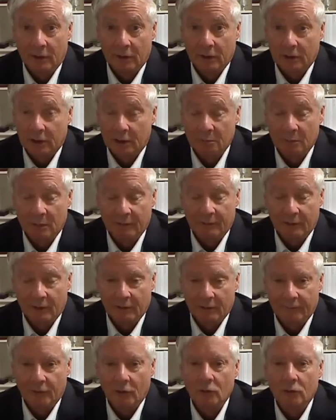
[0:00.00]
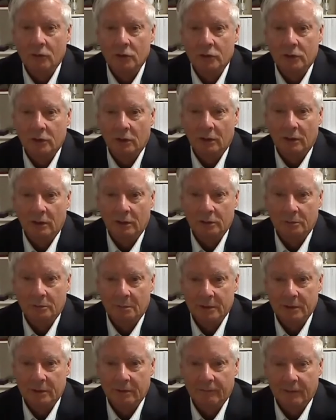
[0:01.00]
can be very focused on a
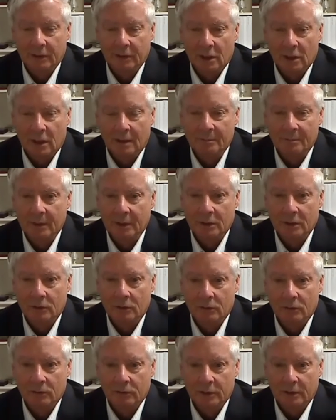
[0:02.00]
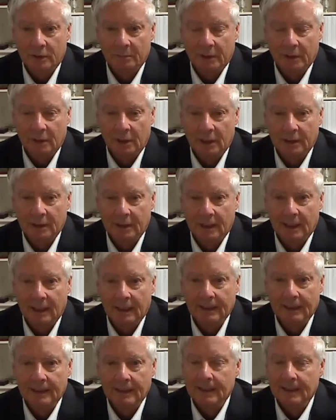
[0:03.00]
specific topic or something like
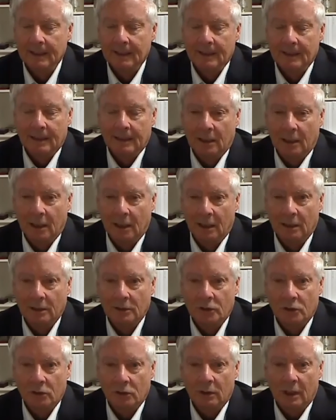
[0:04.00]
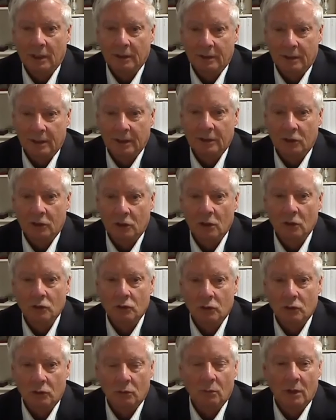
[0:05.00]
that. And so I think those
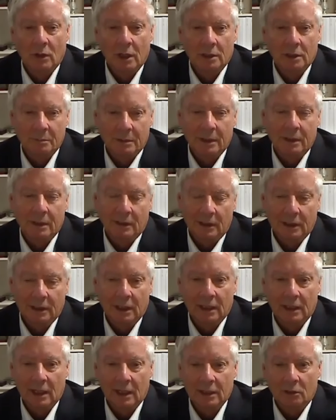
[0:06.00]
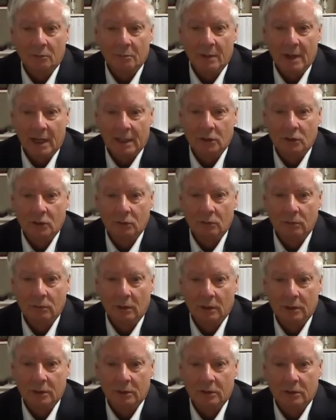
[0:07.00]
are the ways. But again, I go back to,
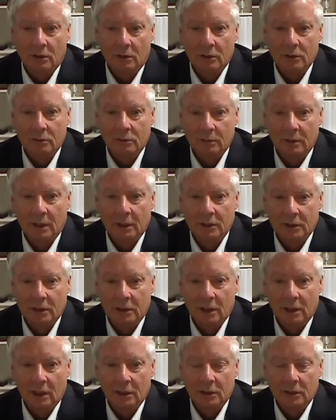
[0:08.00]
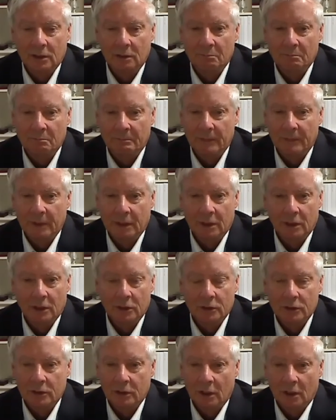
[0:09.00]
it starts with education,
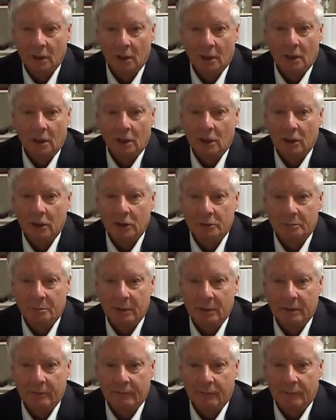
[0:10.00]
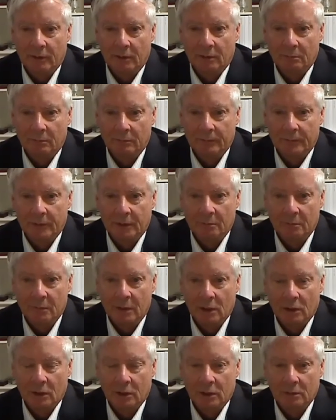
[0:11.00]
because I'll just speak from the
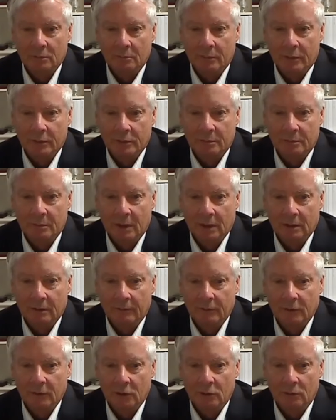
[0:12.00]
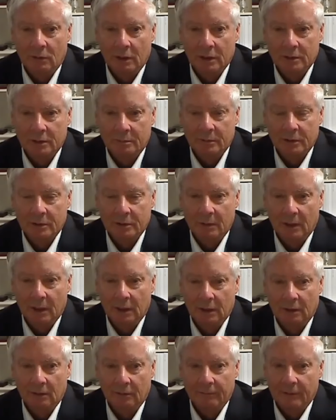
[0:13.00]
American perspective, the US
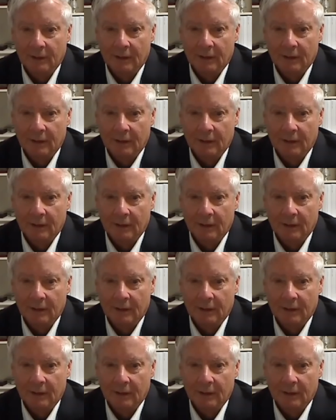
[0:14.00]
perspective.